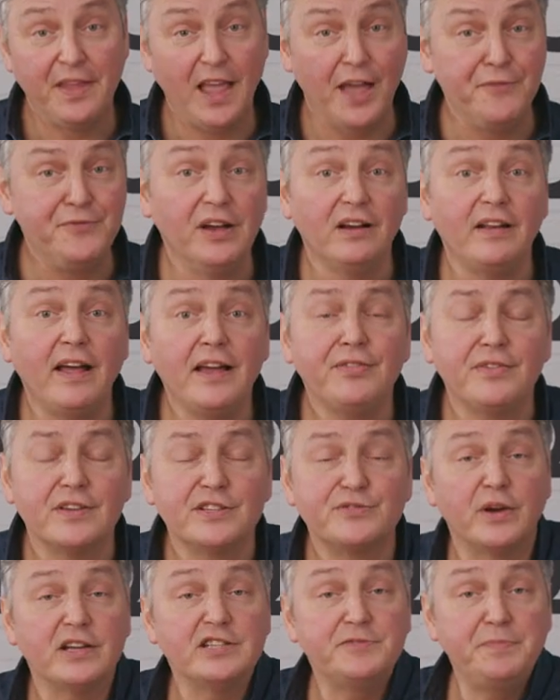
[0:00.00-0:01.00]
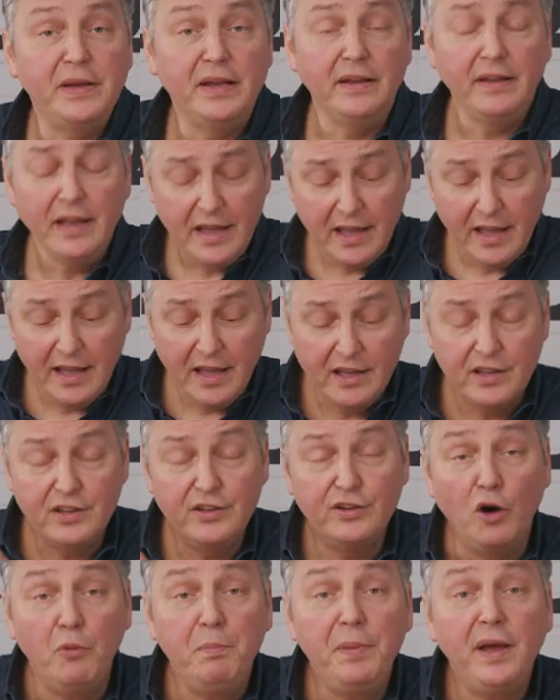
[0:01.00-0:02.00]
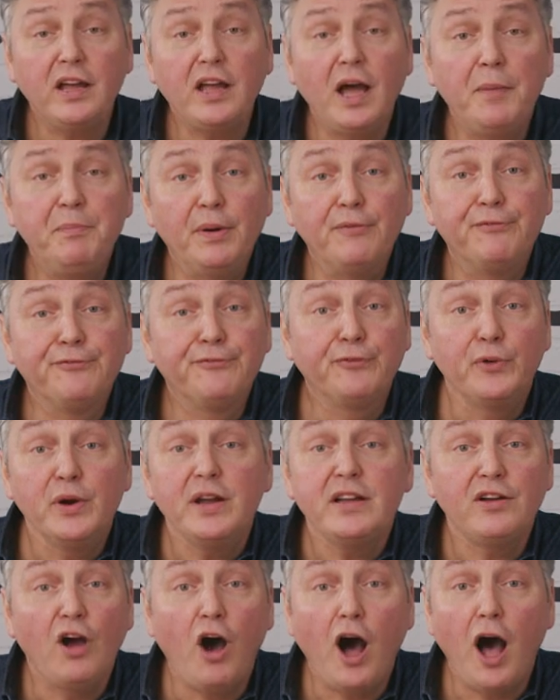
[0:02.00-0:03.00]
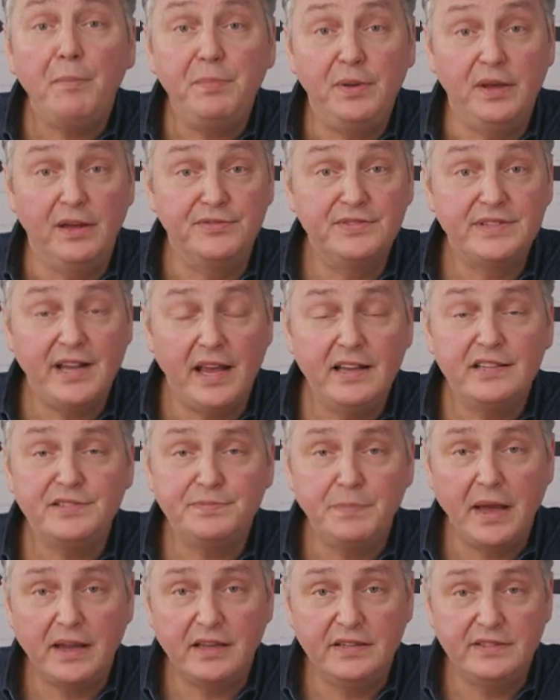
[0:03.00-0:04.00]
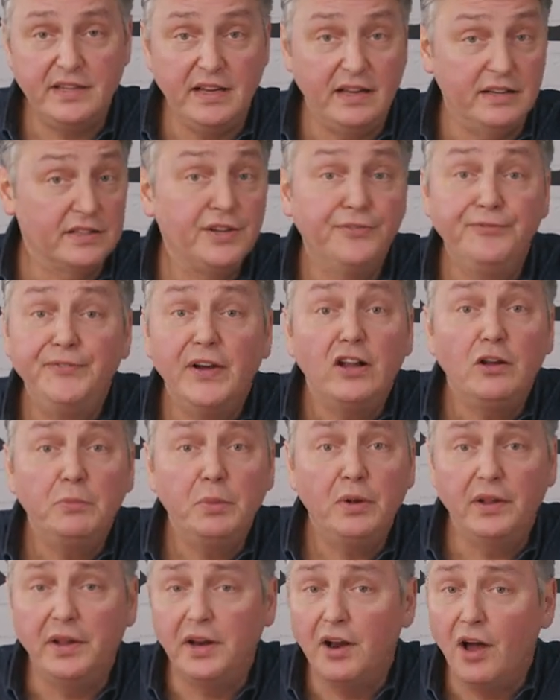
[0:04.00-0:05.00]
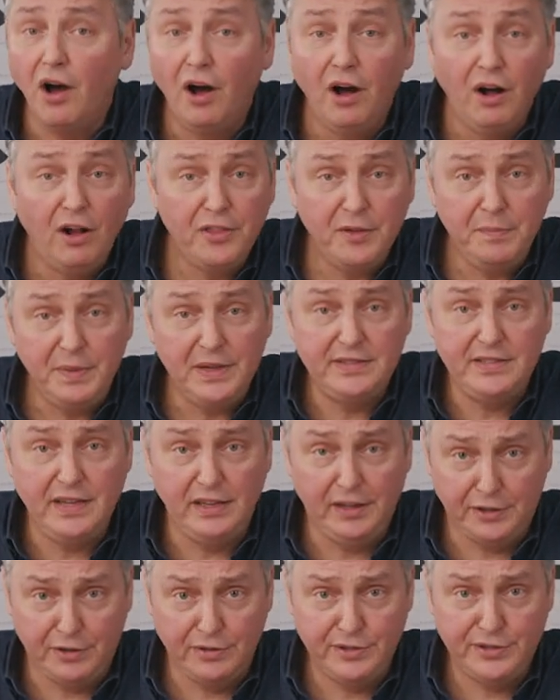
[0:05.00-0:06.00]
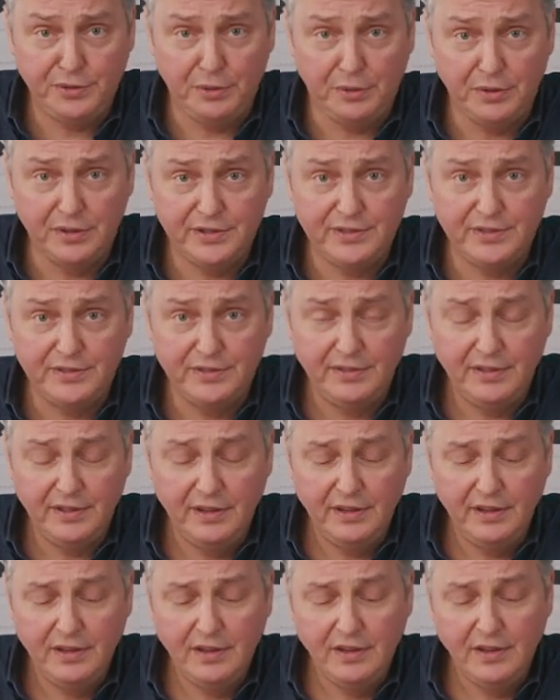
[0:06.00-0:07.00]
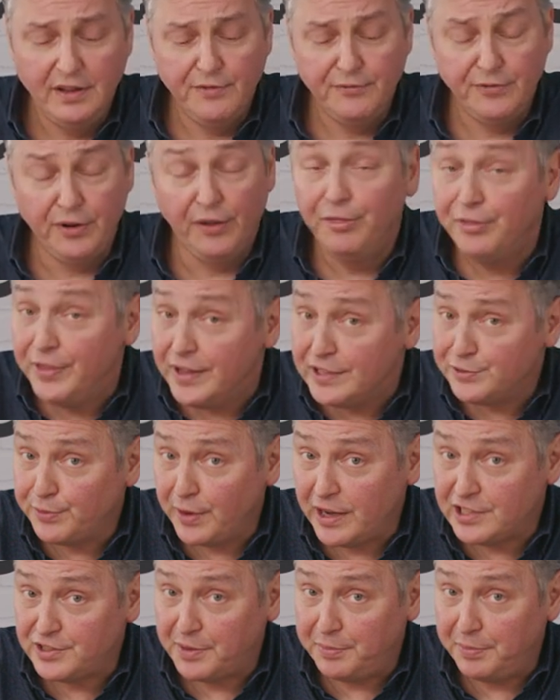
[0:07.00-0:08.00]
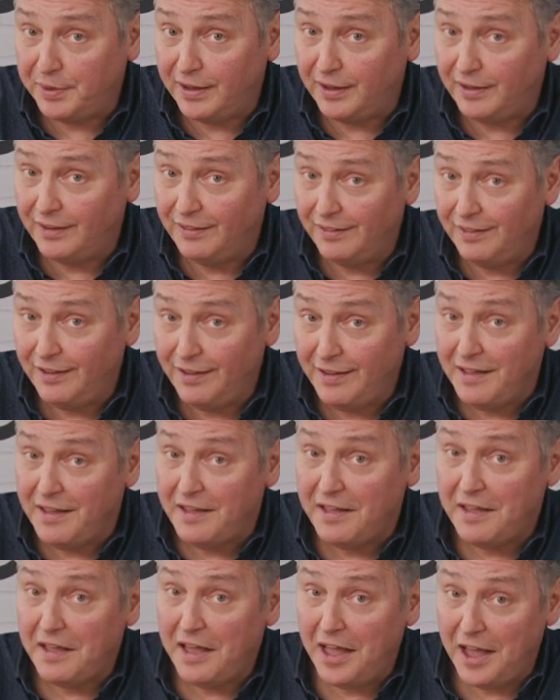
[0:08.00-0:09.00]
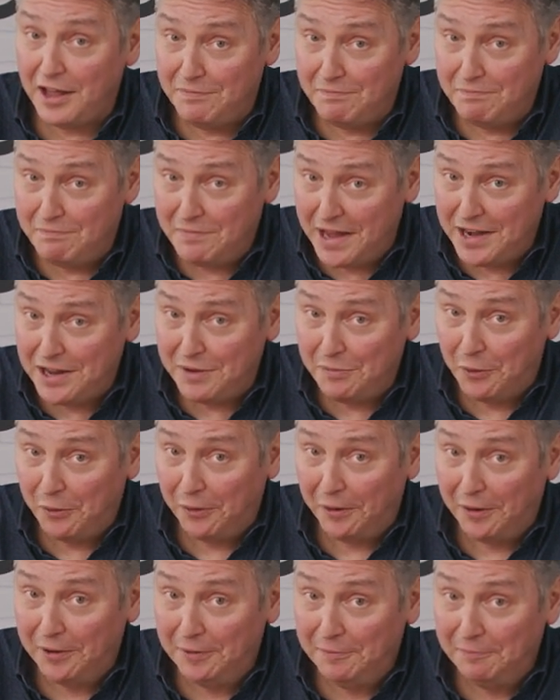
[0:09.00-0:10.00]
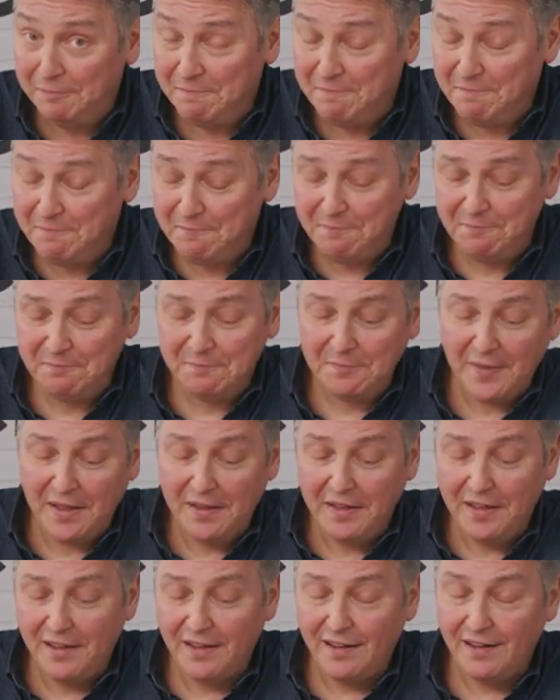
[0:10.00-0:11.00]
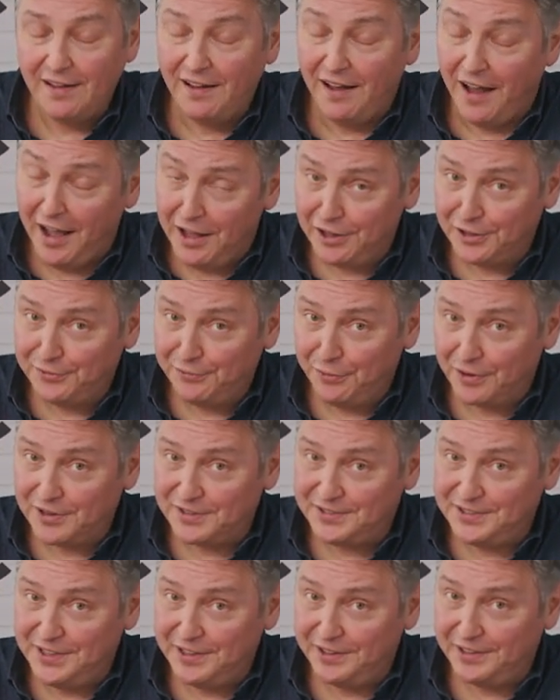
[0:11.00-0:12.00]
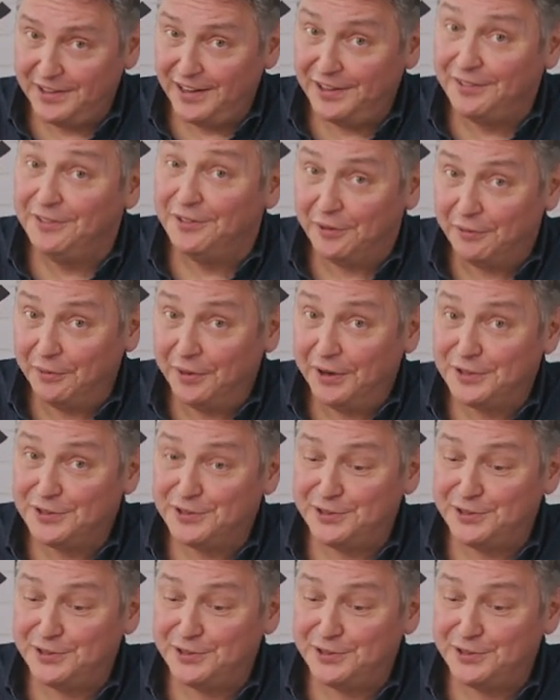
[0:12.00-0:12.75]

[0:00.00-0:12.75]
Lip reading: If you like this recipe, go pick up a free copy of Taste Magazine. It's available in all the BC liquor stores. For this recipe and many more. I look forward to seeing you again real